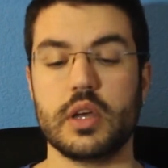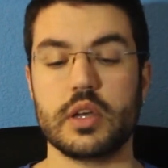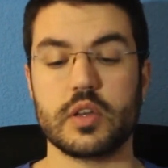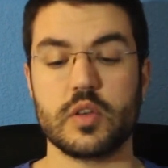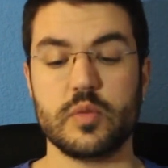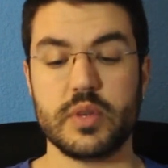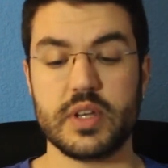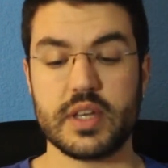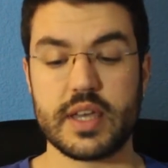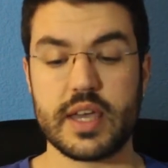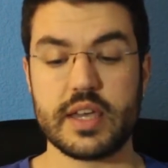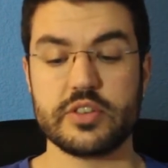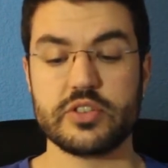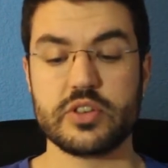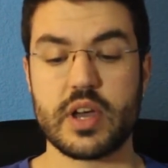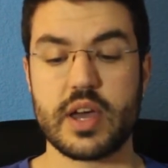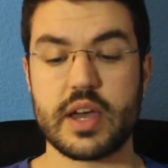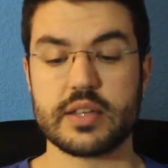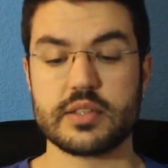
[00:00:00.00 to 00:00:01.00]

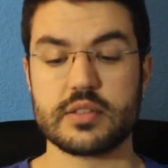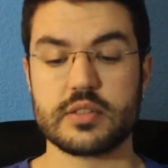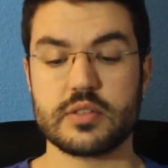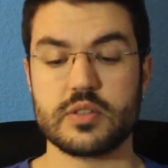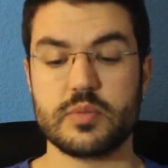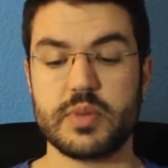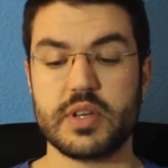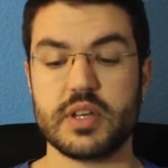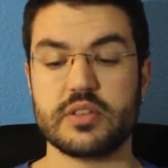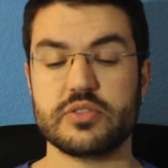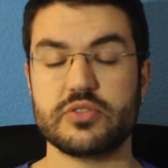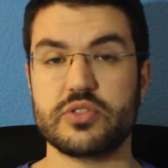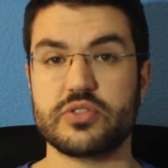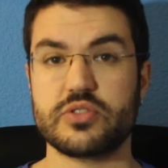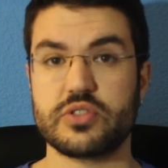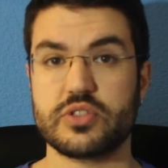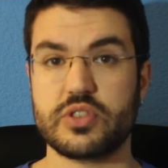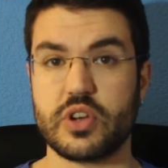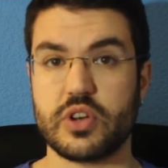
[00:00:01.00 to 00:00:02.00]
Communication has to be
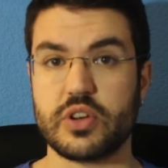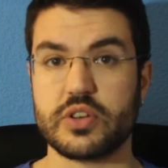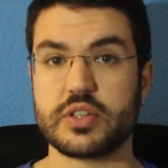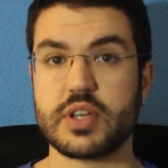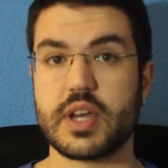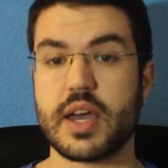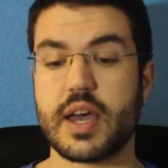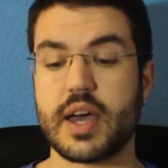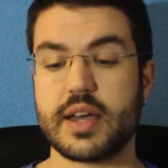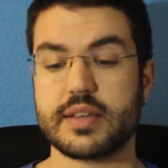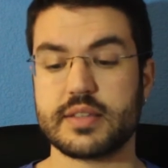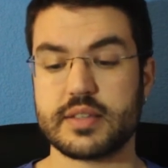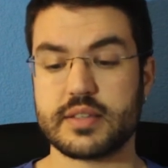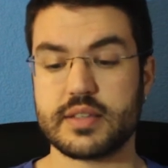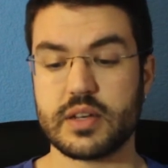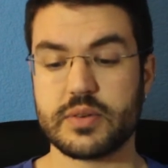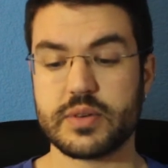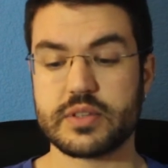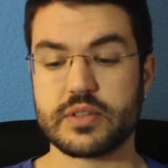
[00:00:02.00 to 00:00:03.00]
understood as a
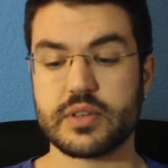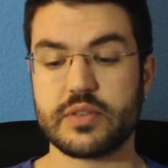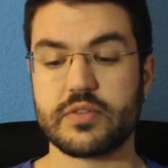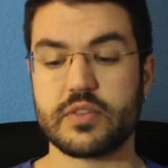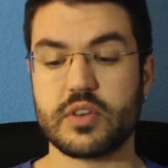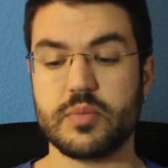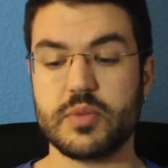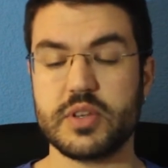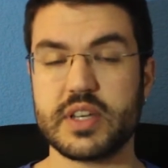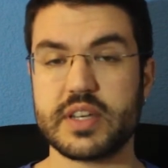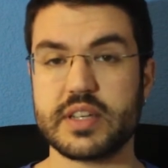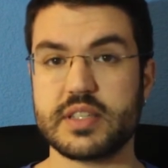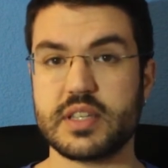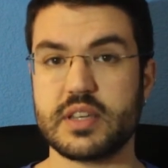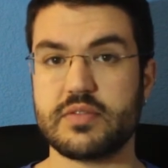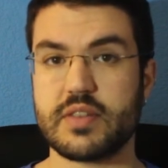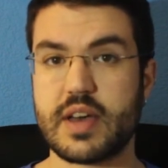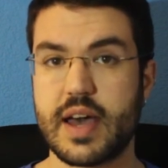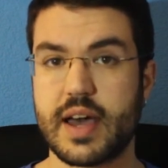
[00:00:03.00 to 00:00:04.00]
series of
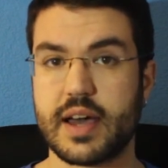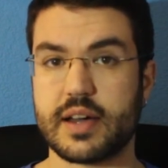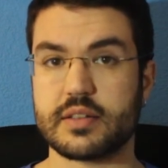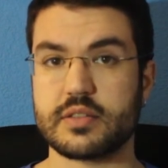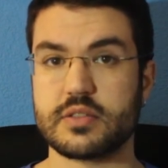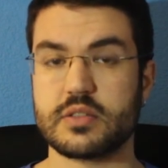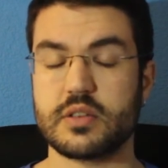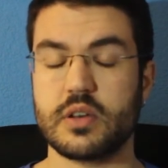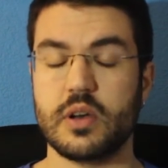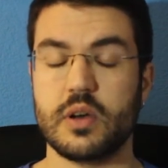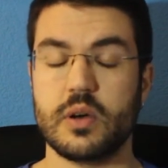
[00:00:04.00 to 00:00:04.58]
communicative acts